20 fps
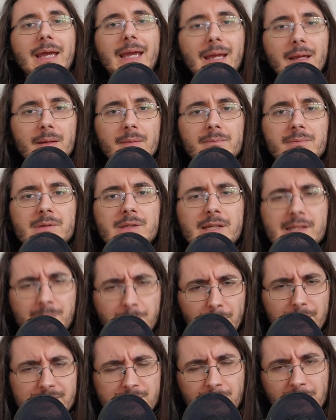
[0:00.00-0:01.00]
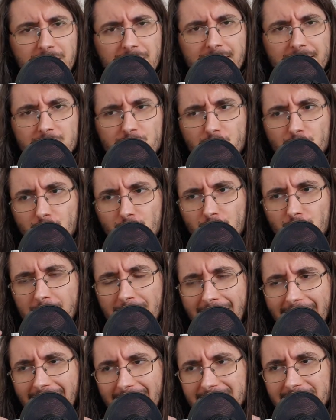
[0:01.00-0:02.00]
And this brings me like
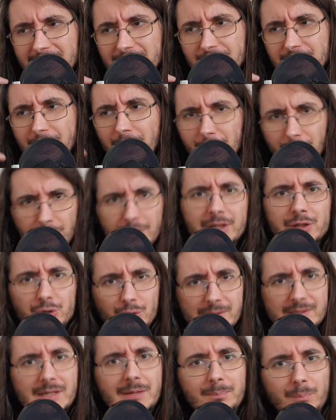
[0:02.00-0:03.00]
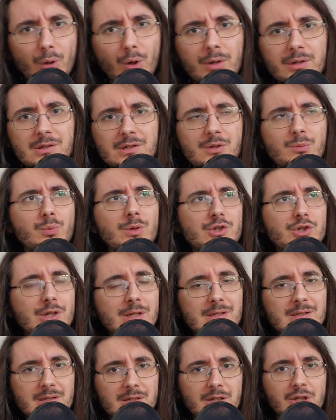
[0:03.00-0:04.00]
to another interesting point, which
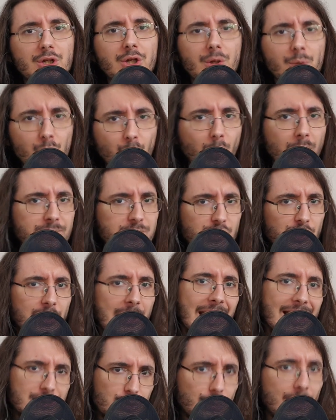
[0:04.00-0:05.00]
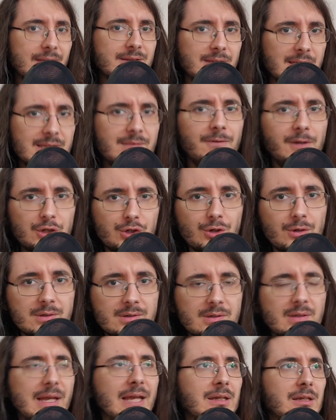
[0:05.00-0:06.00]
is you want to extract these
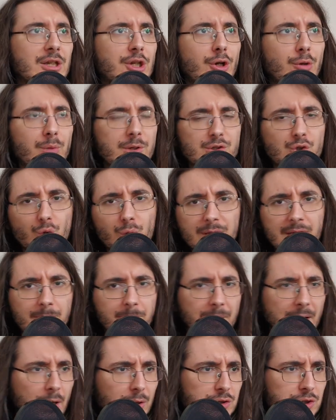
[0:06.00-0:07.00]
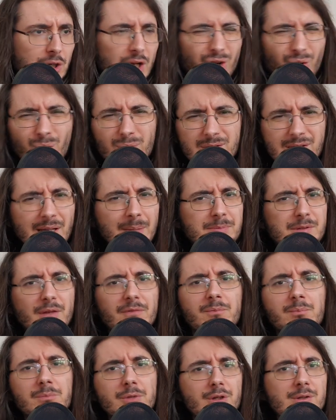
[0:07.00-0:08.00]
features. And here we're talking about all types
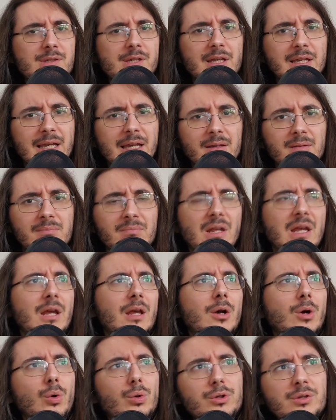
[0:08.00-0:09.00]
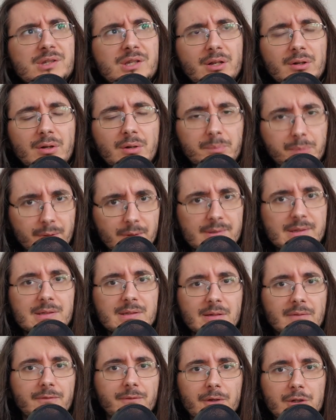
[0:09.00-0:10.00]
of music and audio signal
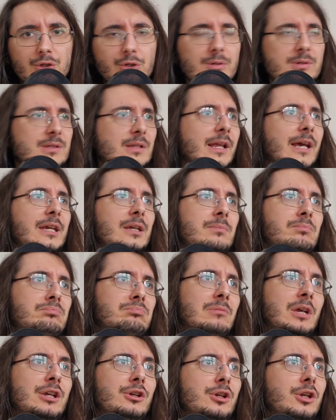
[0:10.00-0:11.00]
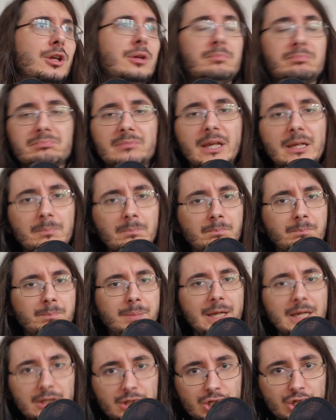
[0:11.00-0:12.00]
processing features like, I don't know, like
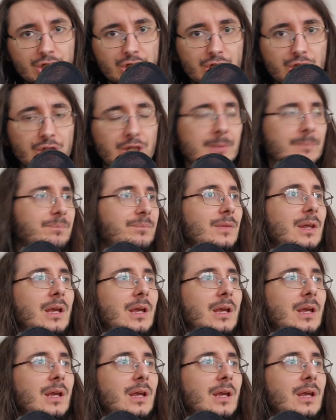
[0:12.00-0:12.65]
pitch,